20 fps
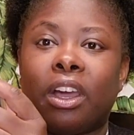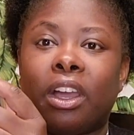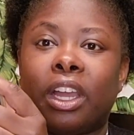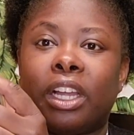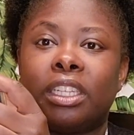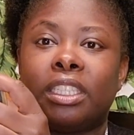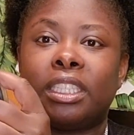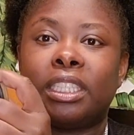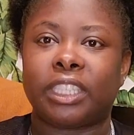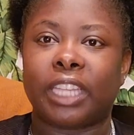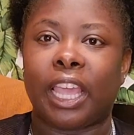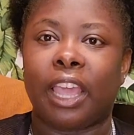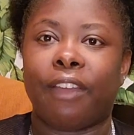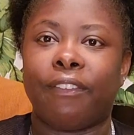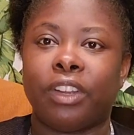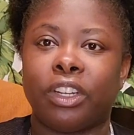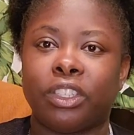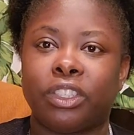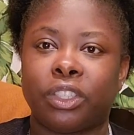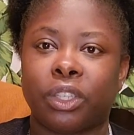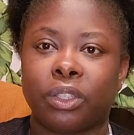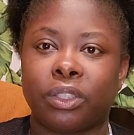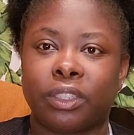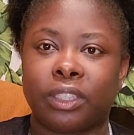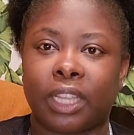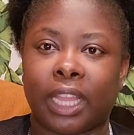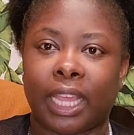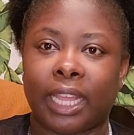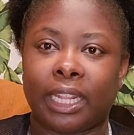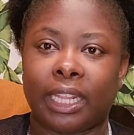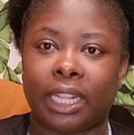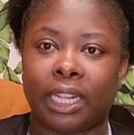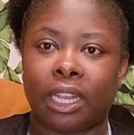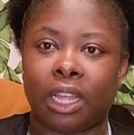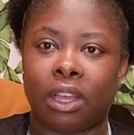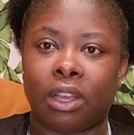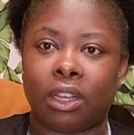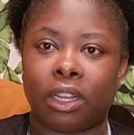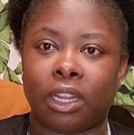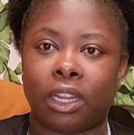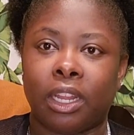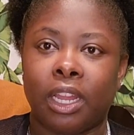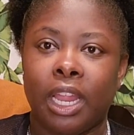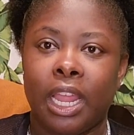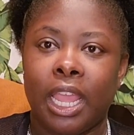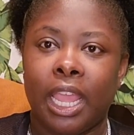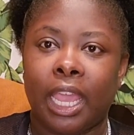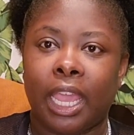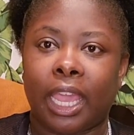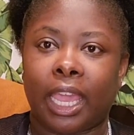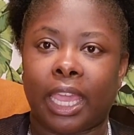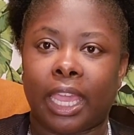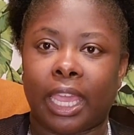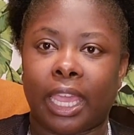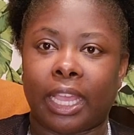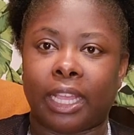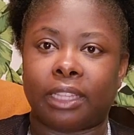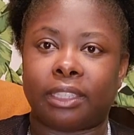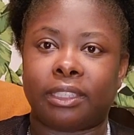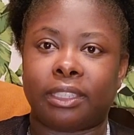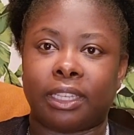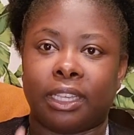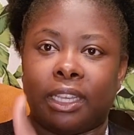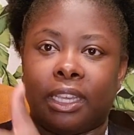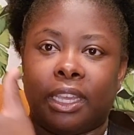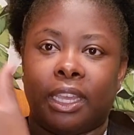are just ever so slightly longer, and